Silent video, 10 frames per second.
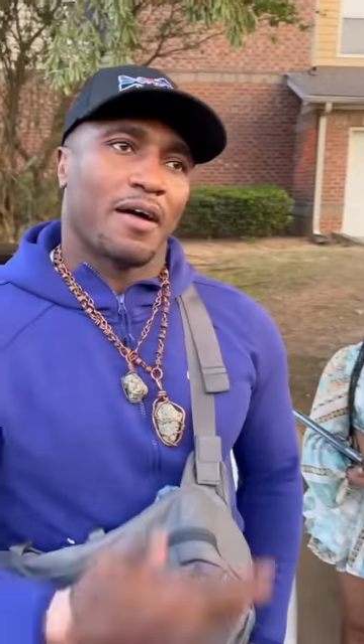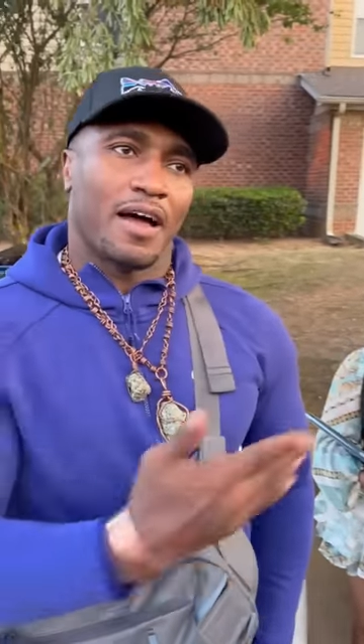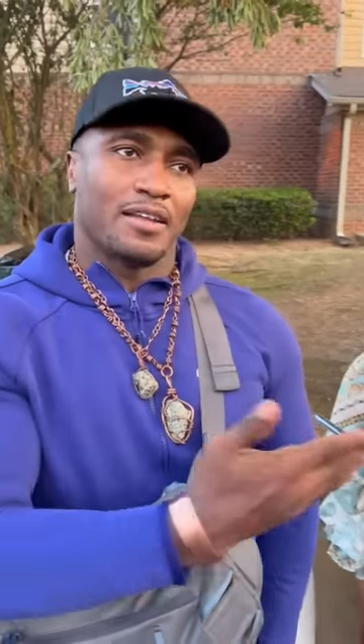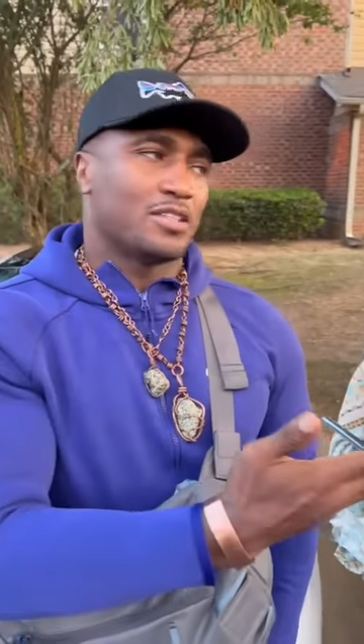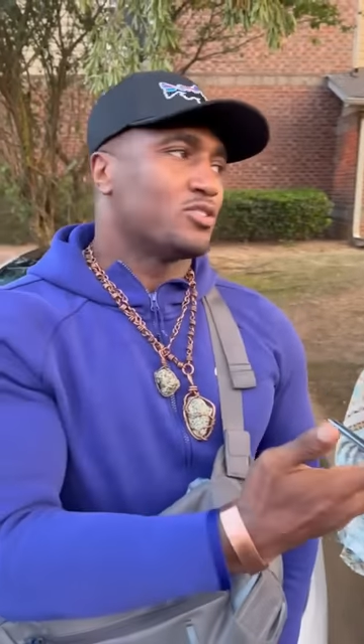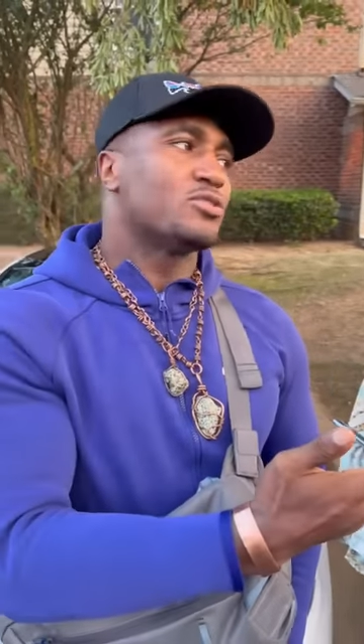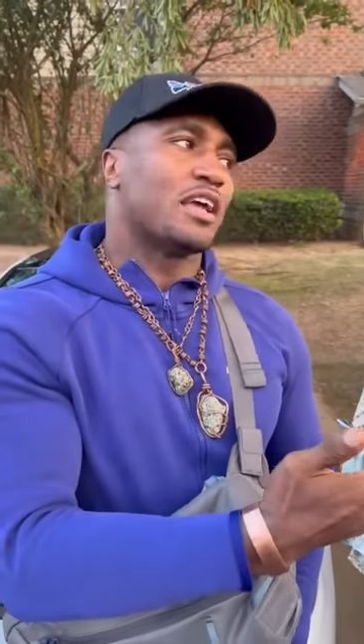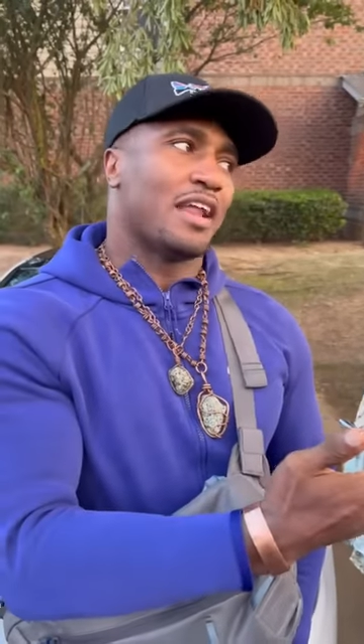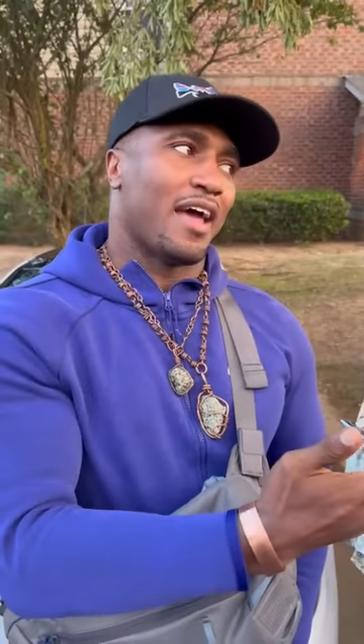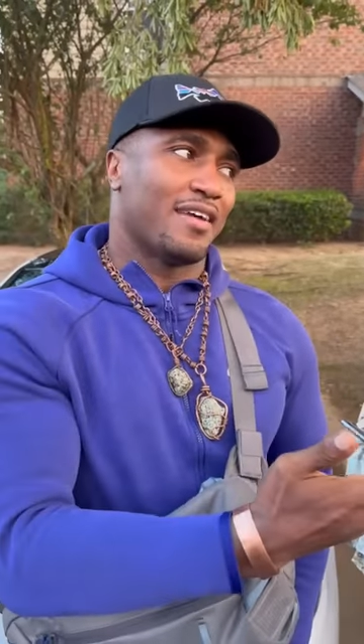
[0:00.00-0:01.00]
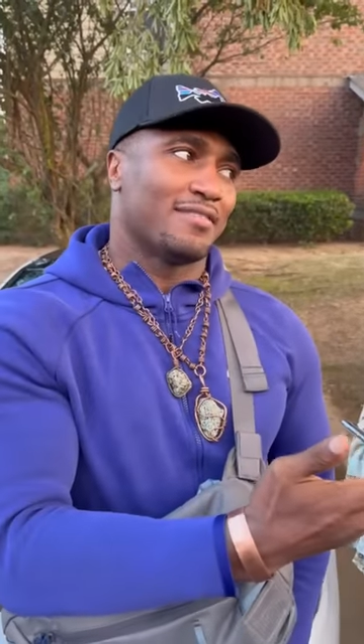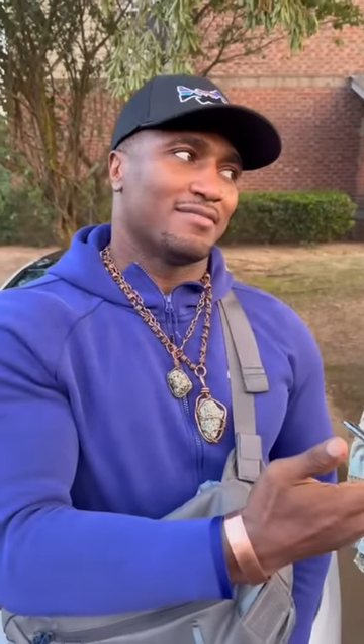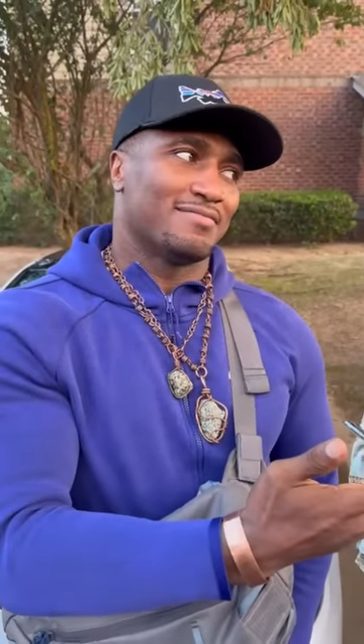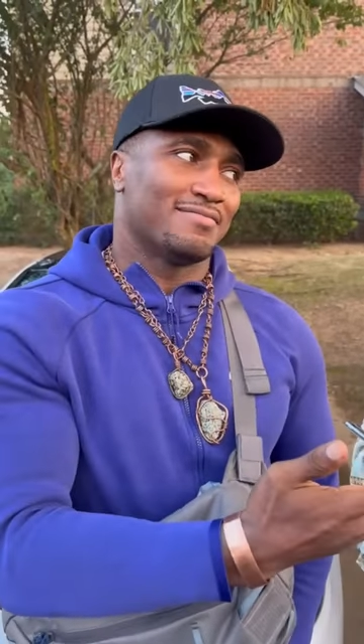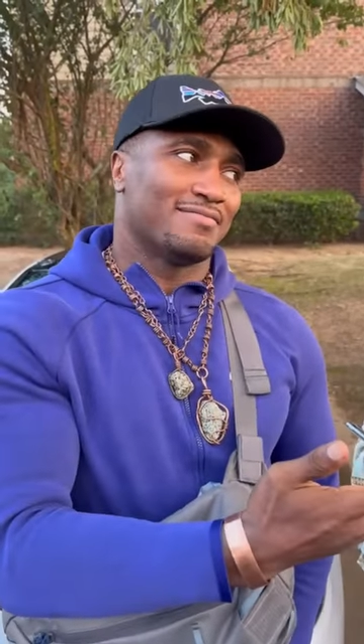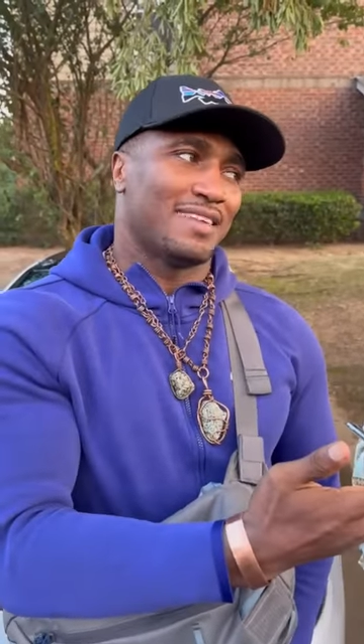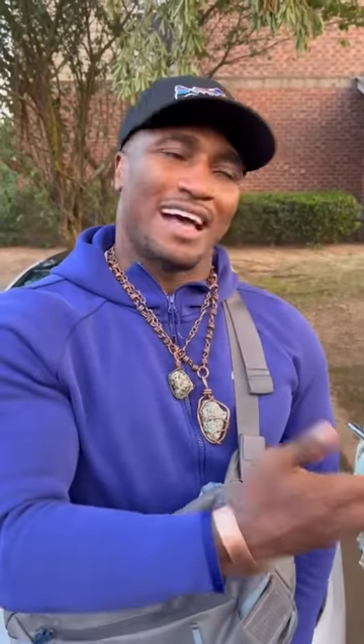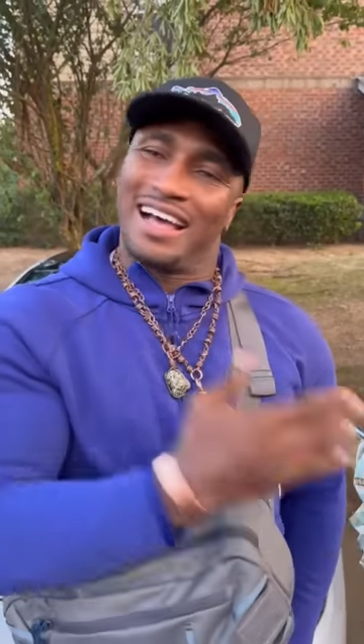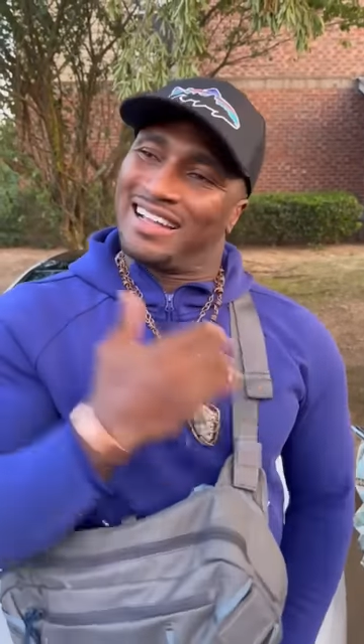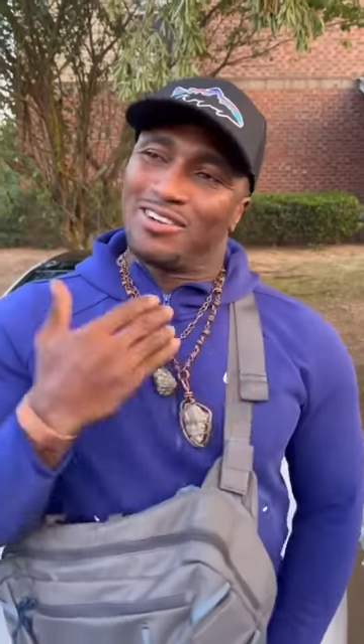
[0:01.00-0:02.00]
I'll let you say that.
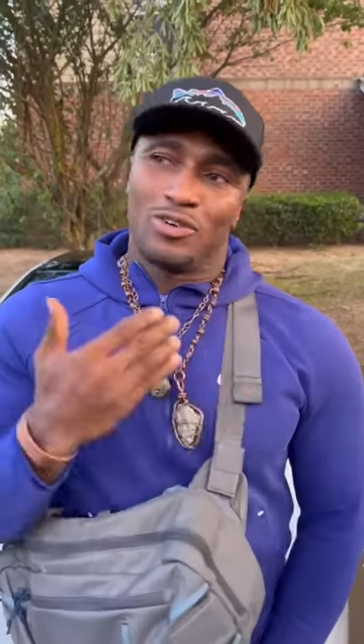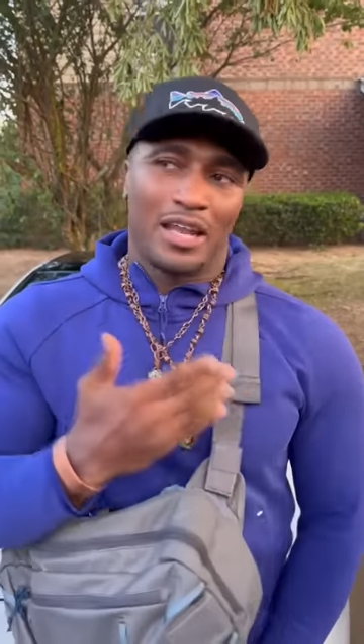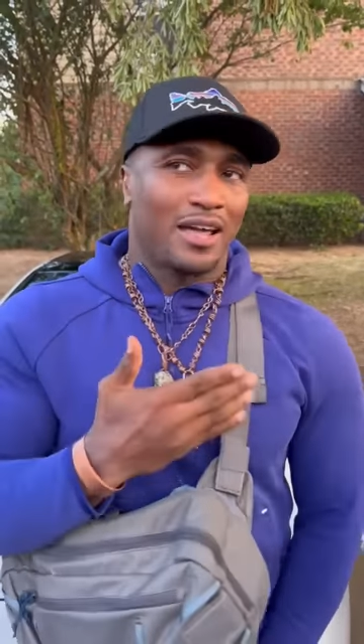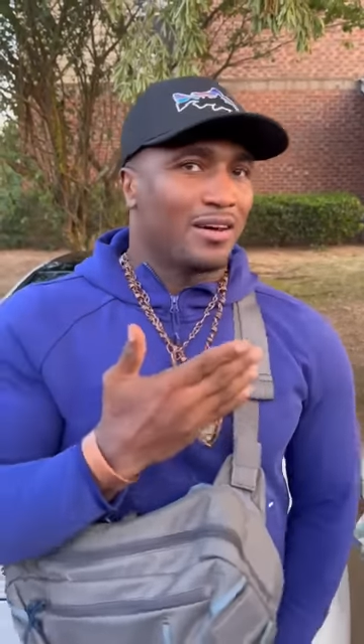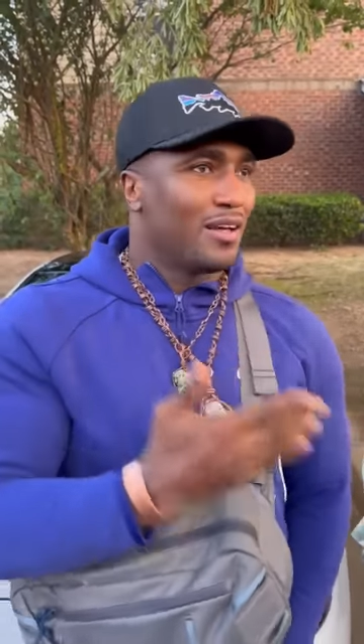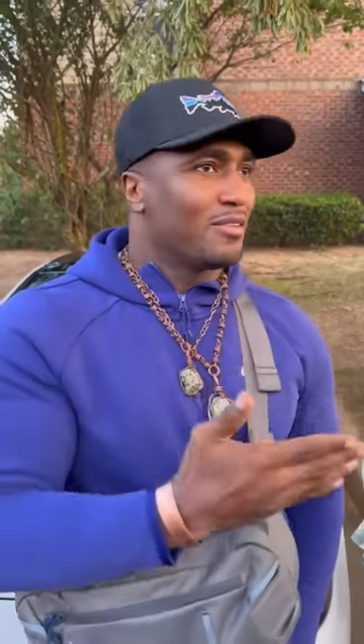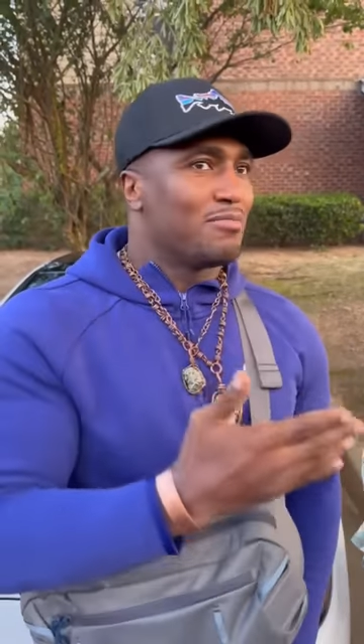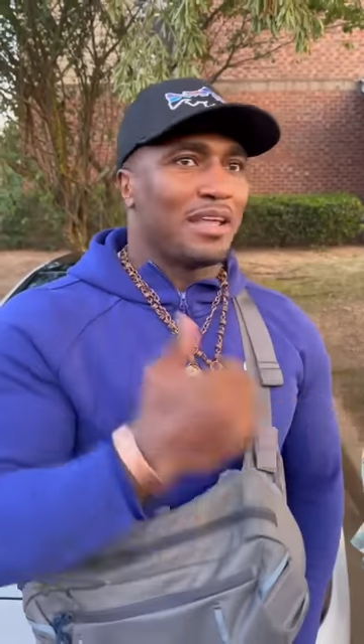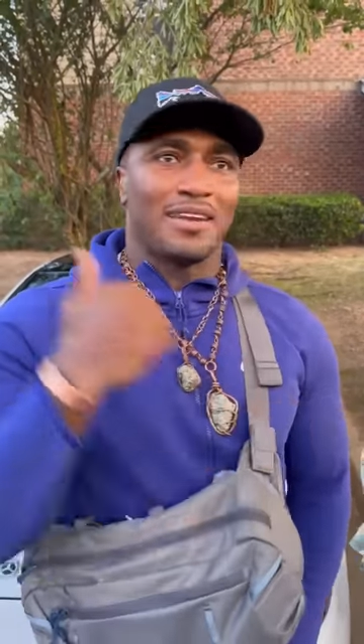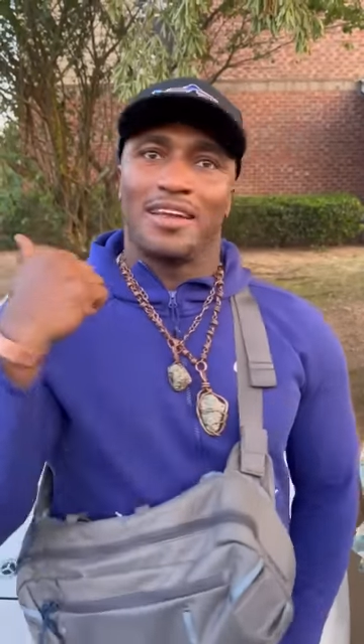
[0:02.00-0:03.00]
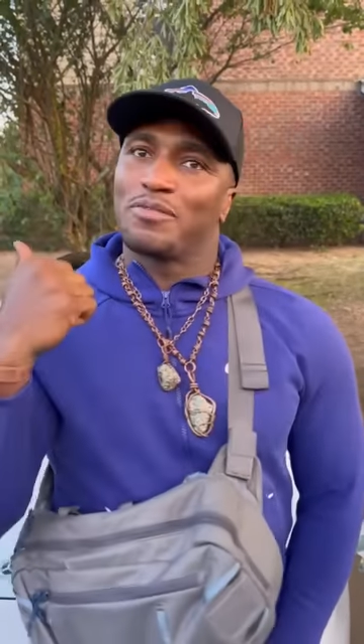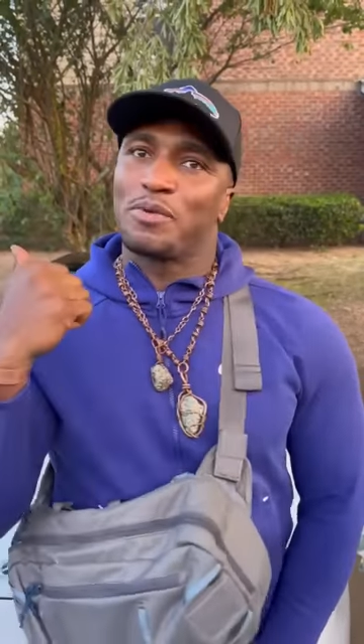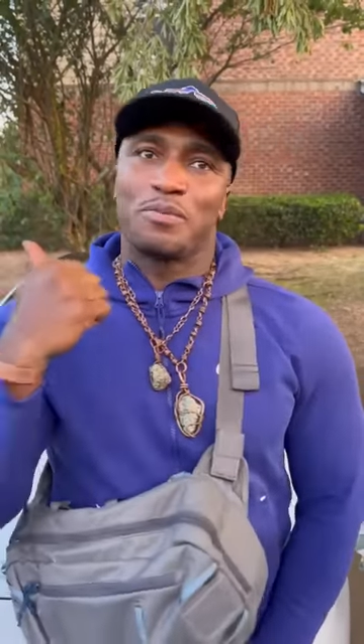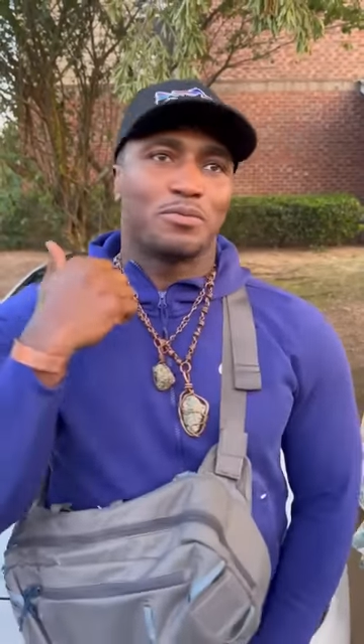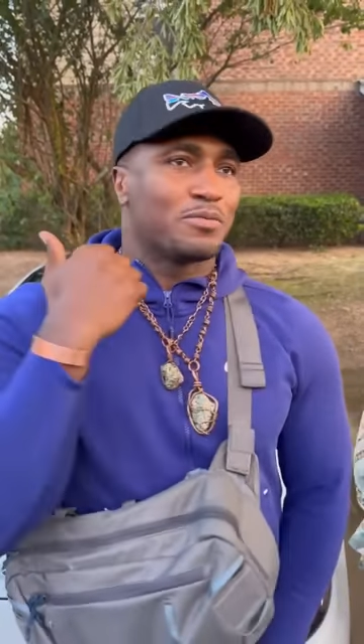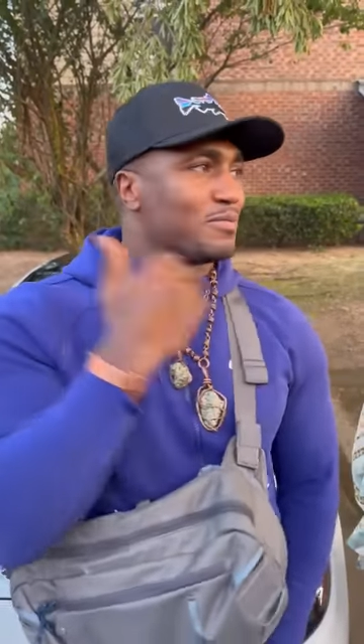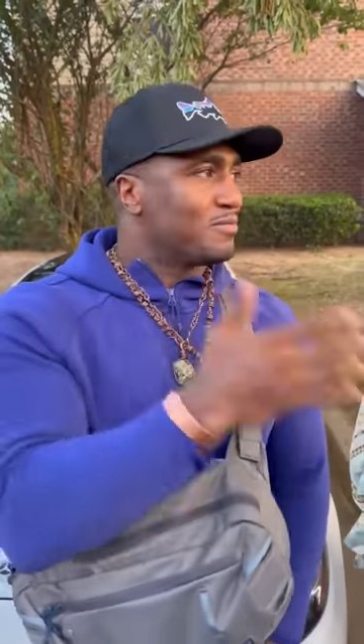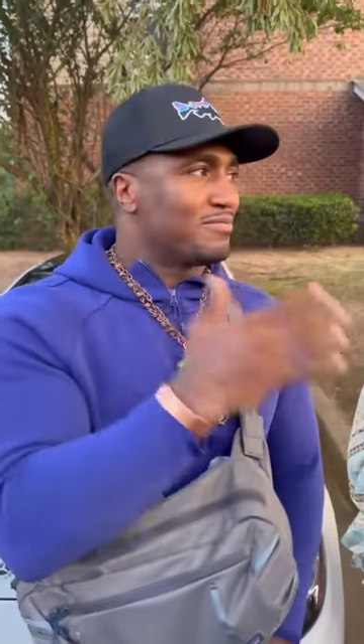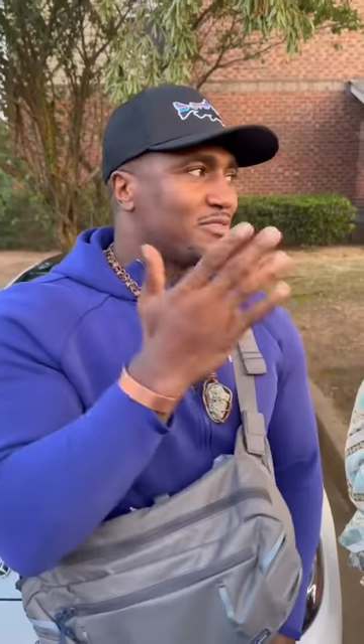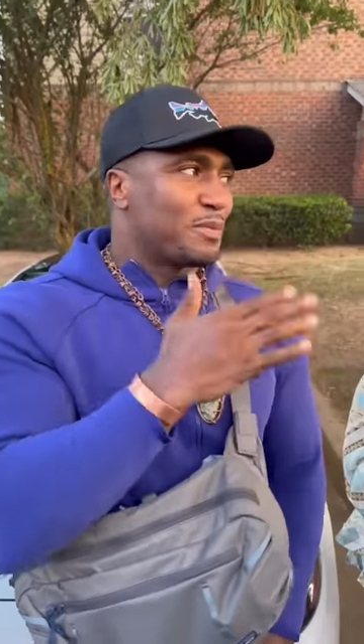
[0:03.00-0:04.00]
I know a lot of other melanated people
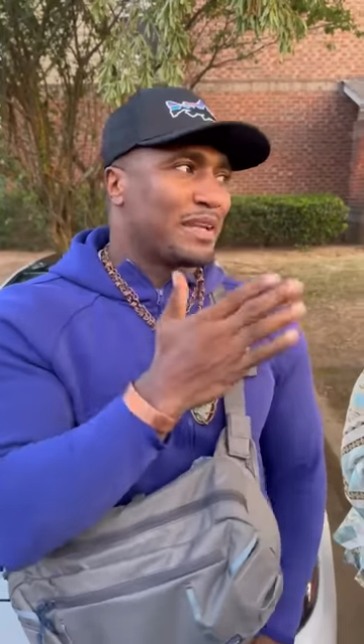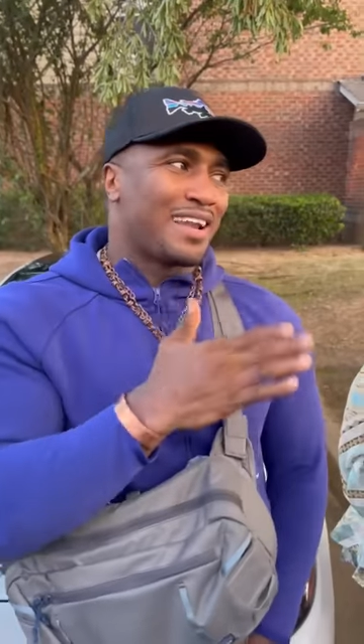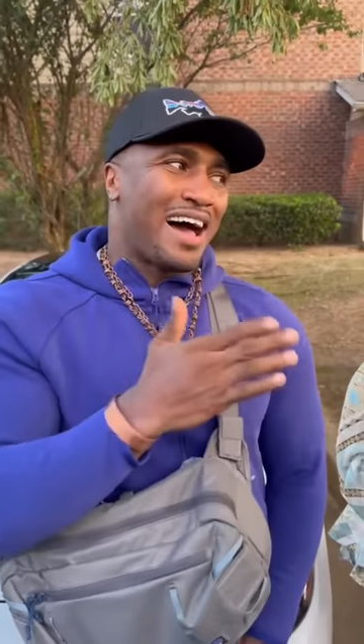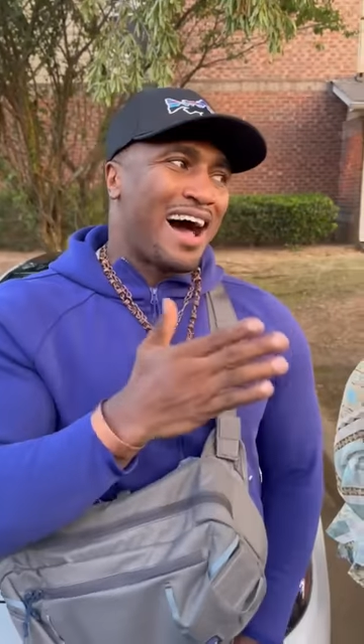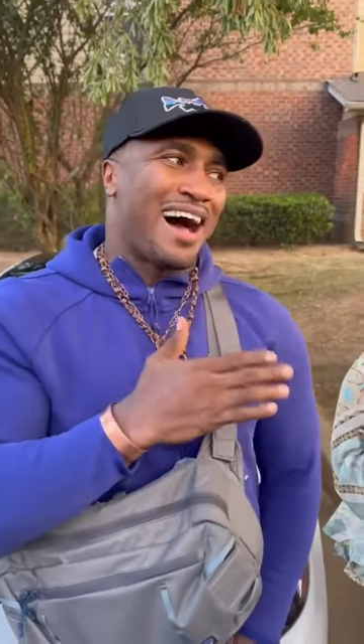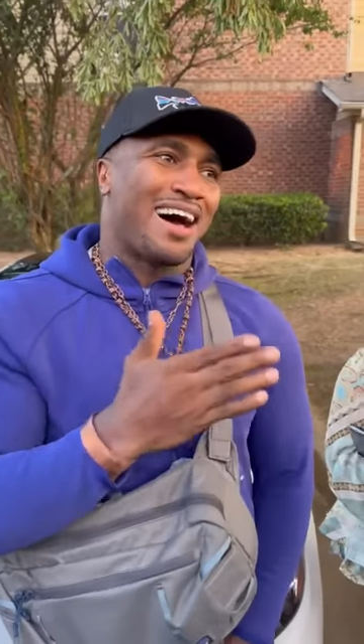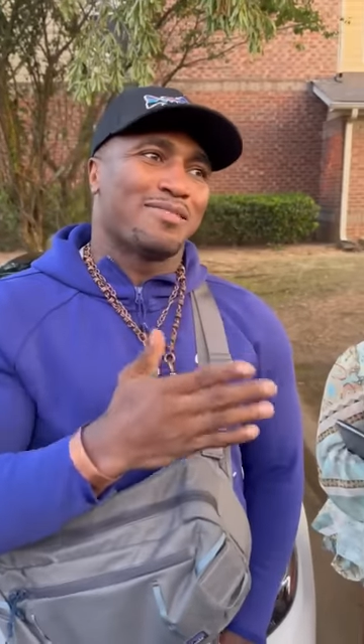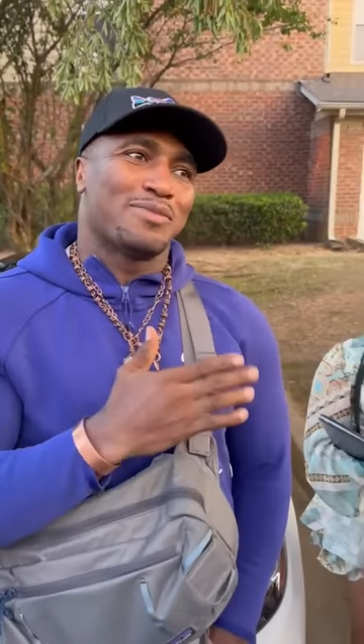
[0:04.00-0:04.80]
spend a lot of